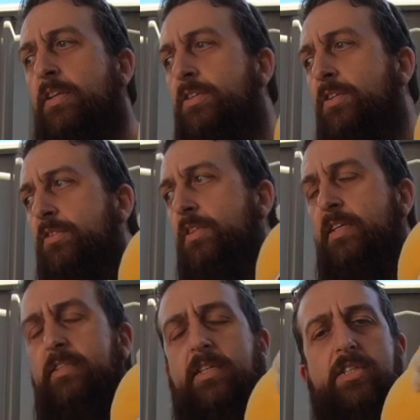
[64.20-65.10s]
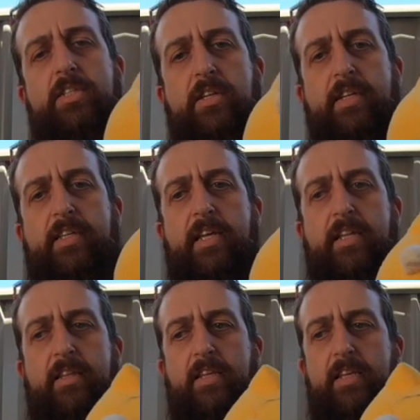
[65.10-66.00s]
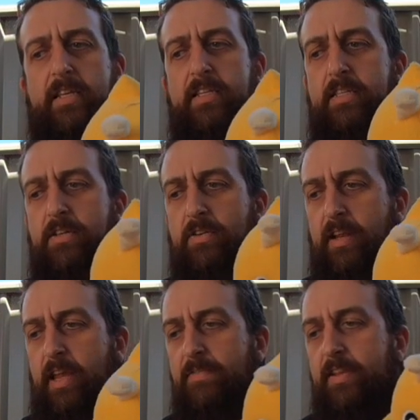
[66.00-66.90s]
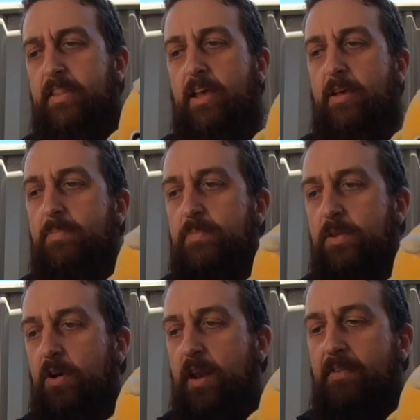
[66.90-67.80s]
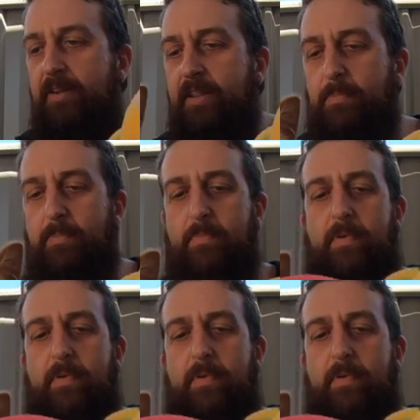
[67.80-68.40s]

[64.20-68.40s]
Dog thinks that she's gonna get these, you're not having them, you're not having them,